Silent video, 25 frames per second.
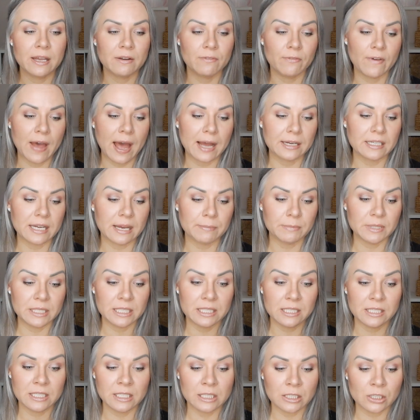In fact, I'm
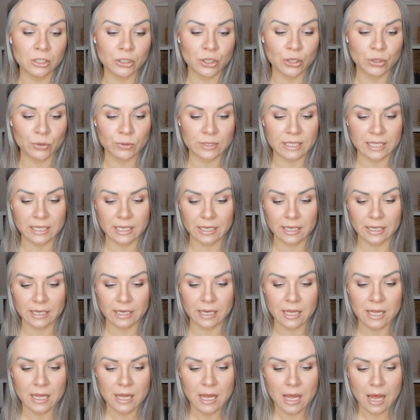still
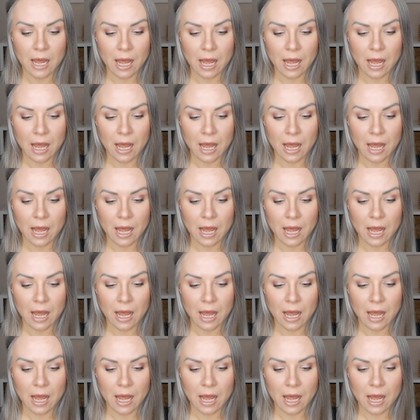using